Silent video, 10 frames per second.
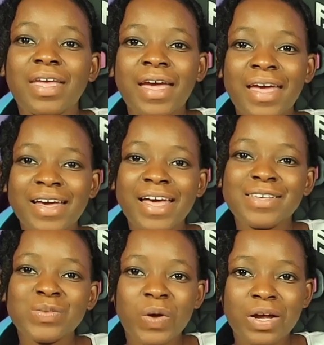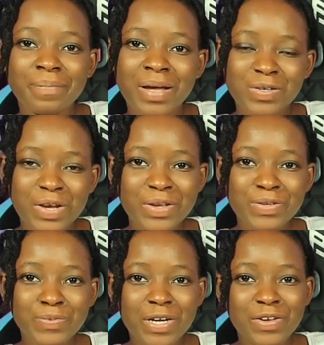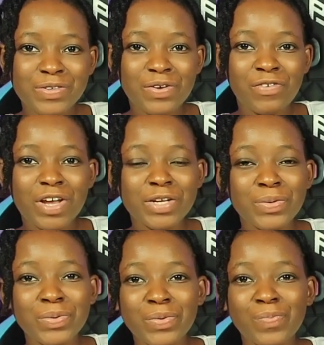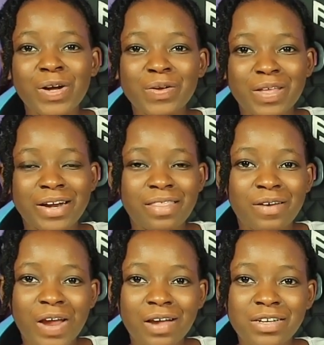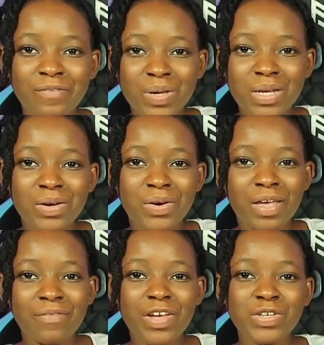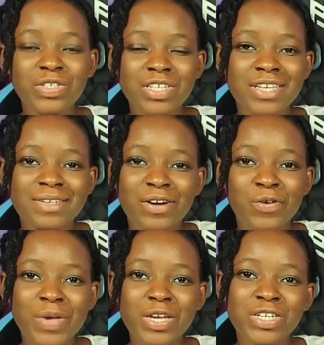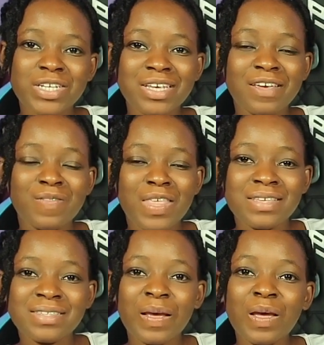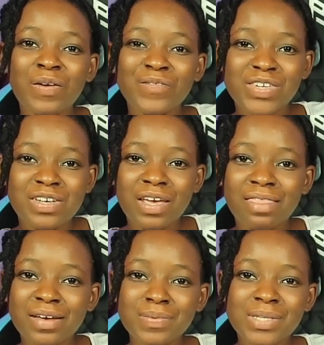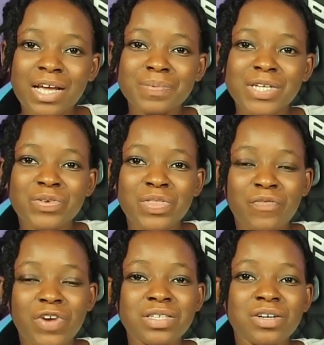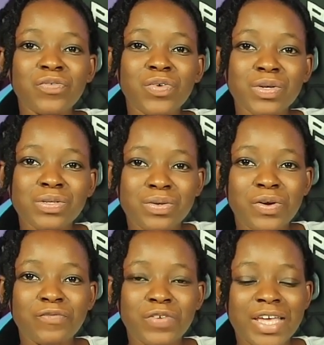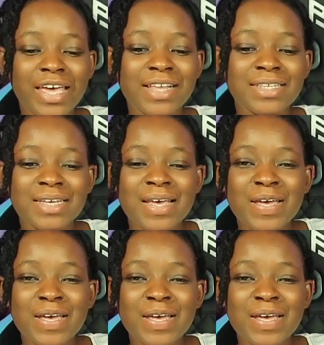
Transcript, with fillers: hey guys welcome back to our youtube channel it's your girl fanny lungu back with another reaction video if you're new to this channel make sure to give this video a thumbs up share it with your friends and of course do not forget